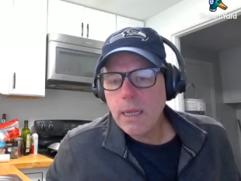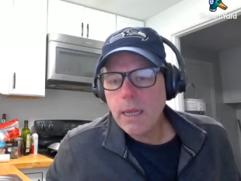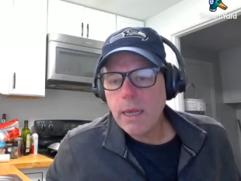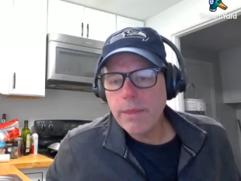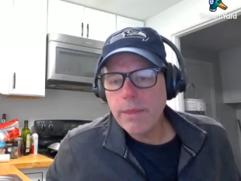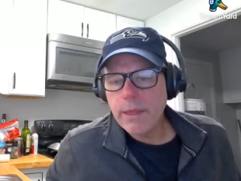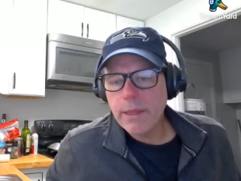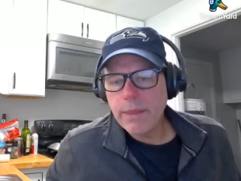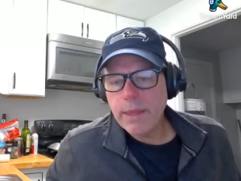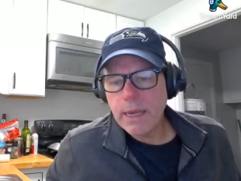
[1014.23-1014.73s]

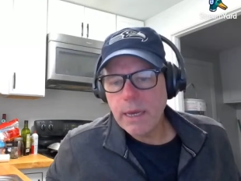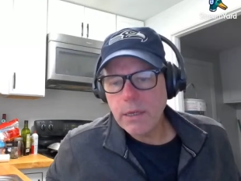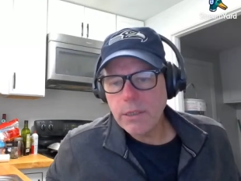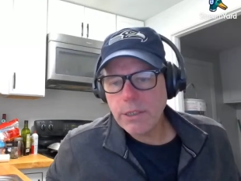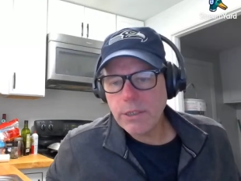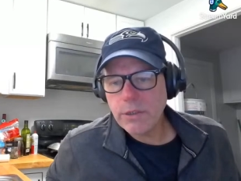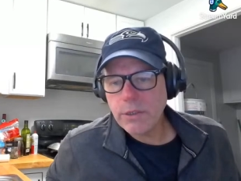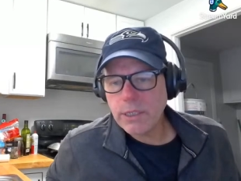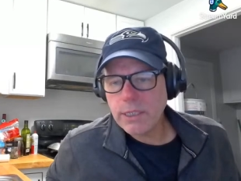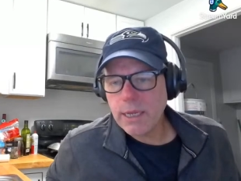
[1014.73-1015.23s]
And then they
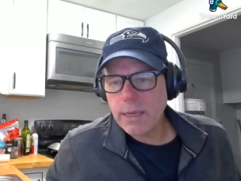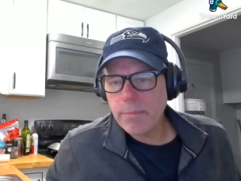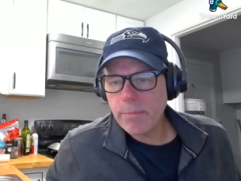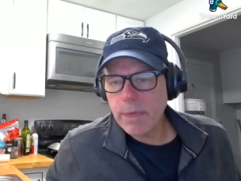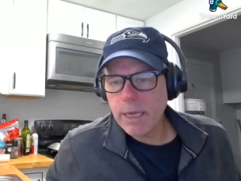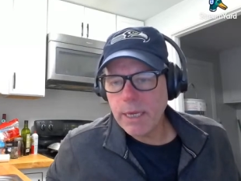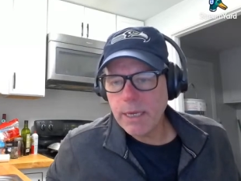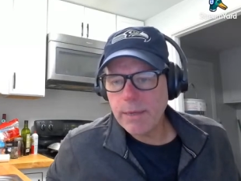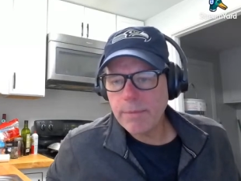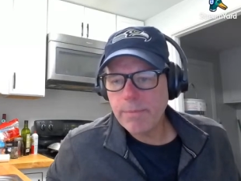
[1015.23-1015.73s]
also sent
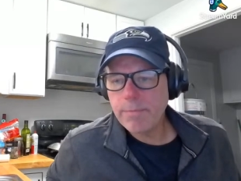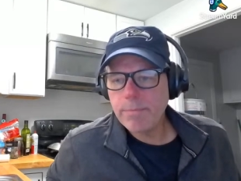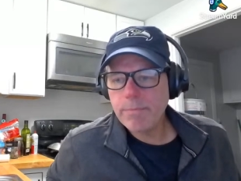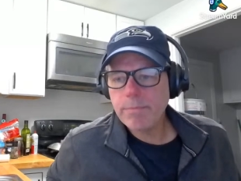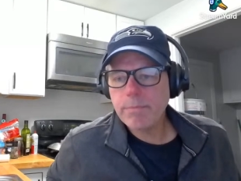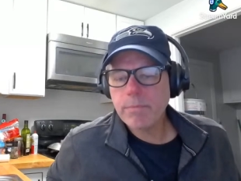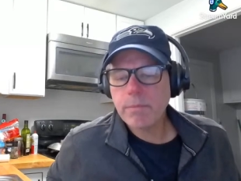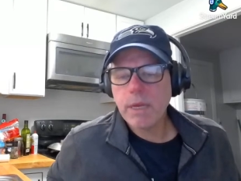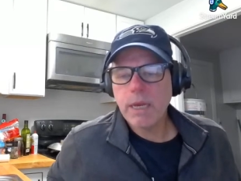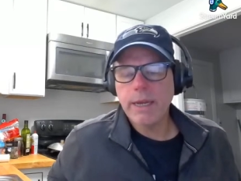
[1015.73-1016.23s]
me
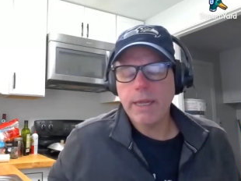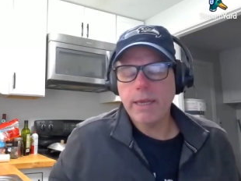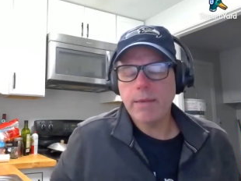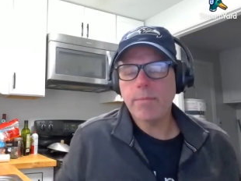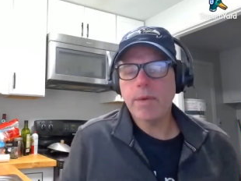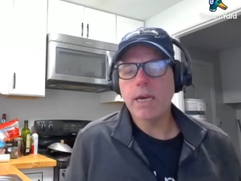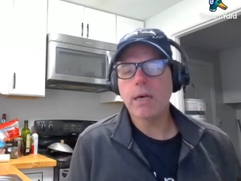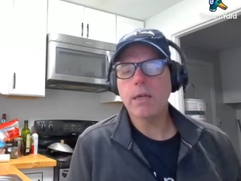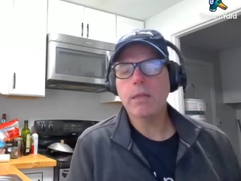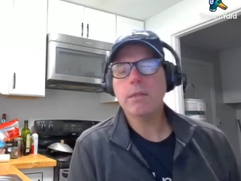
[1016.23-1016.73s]
an
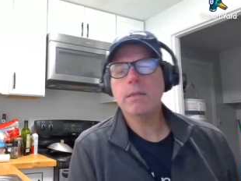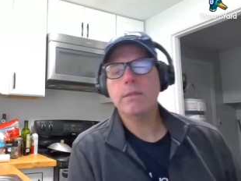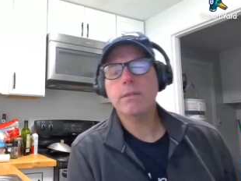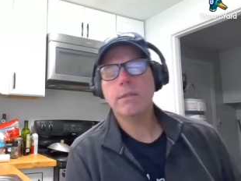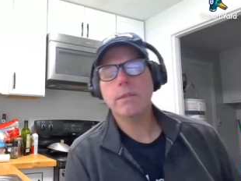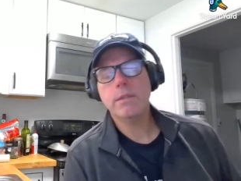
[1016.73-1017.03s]
email.